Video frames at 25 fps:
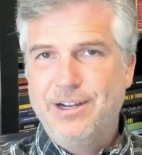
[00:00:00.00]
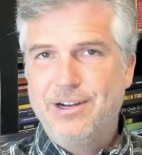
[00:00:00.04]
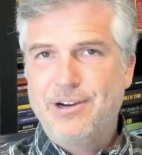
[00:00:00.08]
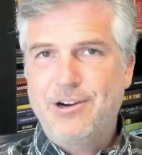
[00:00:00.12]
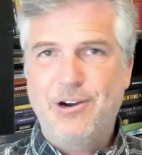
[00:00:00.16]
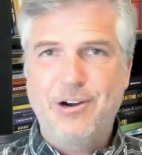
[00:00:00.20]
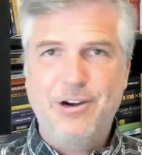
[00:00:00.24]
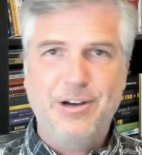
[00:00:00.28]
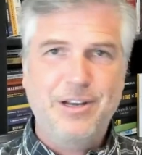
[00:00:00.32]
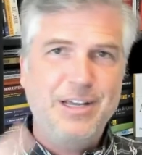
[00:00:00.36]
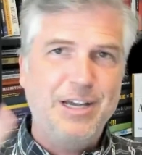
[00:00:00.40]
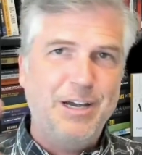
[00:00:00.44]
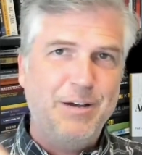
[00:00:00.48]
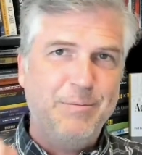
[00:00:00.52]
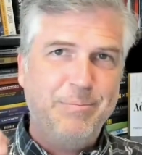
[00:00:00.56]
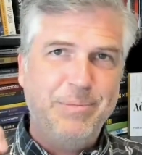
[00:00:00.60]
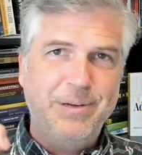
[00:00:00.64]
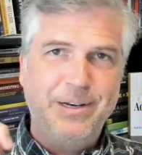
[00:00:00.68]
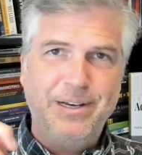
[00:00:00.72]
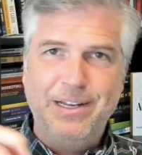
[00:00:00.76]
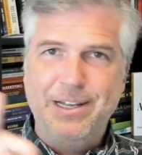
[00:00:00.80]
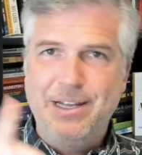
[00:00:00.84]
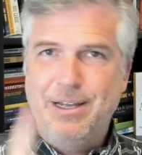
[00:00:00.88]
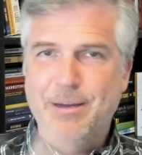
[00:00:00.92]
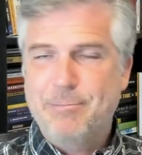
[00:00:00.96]
car
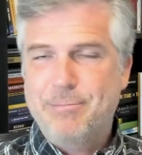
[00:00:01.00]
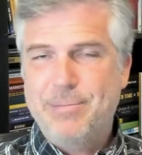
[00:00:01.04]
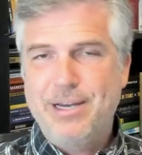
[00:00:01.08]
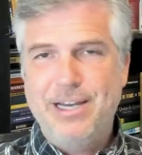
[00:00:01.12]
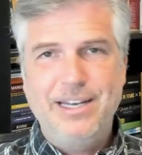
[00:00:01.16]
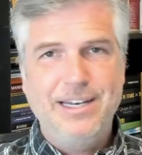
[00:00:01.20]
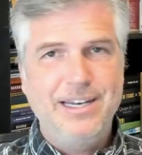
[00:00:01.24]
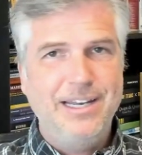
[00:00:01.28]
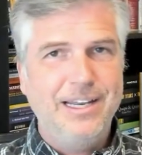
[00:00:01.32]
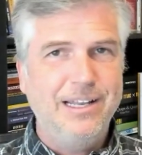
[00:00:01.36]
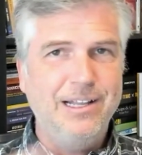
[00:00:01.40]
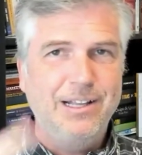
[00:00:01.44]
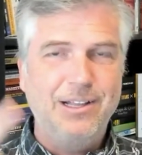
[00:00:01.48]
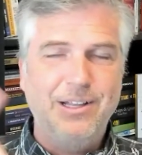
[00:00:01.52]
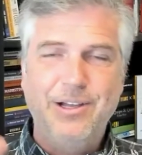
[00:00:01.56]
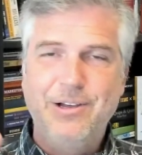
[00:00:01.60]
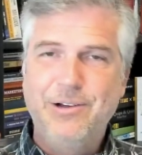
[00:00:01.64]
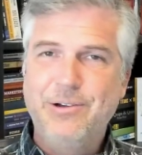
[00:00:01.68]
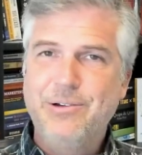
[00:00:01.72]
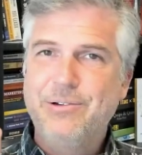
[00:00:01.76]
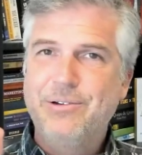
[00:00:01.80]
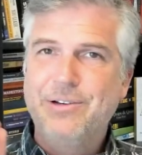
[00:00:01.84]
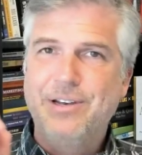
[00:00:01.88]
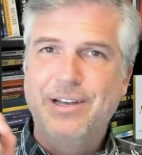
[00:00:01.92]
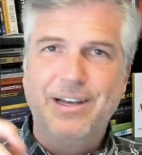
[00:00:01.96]
company, a payday
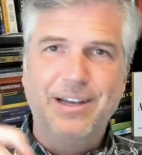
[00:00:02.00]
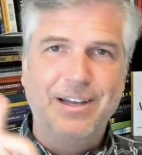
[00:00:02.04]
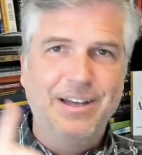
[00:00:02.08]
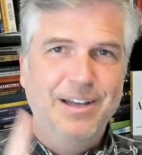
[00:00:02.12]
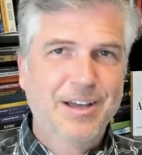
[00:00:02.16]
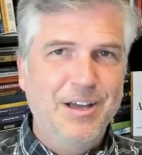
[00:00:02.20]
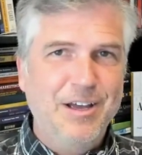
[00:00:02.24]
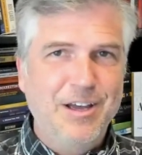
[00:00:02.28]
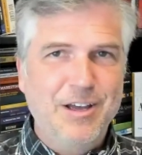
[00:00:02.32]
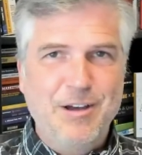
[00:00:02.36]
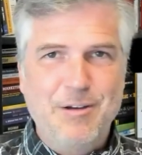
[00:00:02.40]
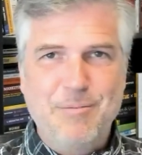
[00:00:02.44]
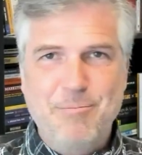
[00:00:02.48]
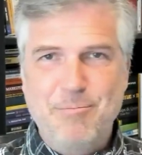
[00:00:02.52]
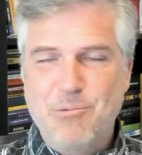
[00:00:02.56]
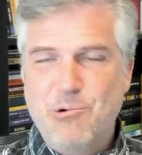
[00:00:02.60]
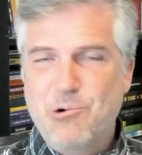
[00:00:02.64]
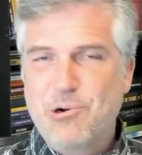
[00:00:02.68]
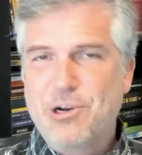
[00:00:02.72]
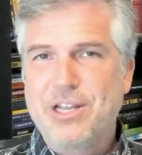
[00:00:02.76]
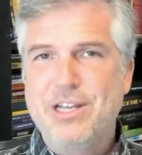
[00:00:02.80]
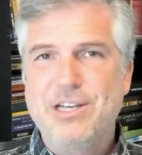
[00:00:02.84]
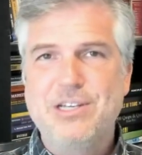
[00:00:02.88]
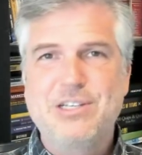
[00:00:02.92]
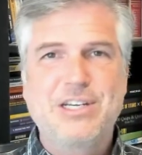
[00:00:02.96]
loan, a
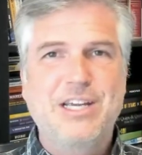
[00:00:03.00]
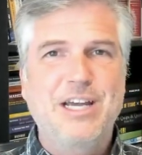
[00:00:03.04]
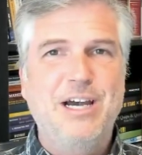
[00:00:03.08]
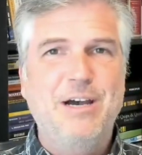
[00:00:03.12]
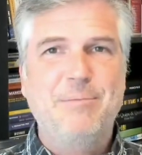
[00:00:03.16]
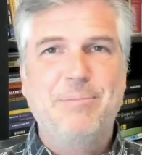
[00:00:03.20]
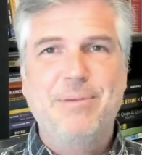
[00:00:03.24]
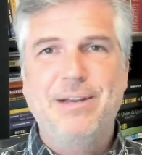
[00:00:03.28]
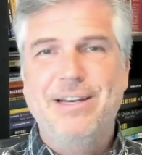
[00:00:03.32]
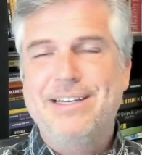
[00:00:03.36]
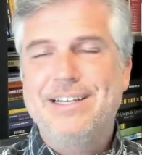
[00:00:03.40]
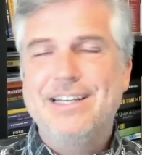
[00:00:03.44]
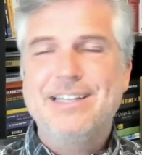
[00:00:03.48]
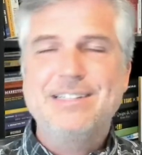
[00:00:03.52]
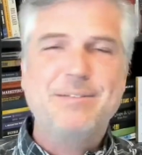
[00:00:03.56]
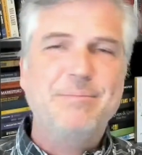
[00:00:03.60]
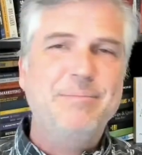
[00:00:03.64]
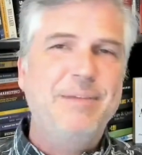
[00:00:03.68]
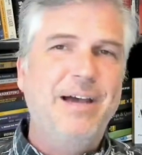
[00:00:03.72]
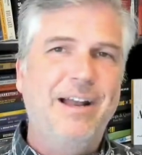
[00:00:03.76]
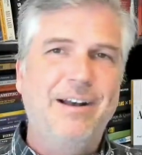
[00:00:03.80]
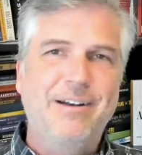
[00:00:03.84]
mortgage company, it doesn't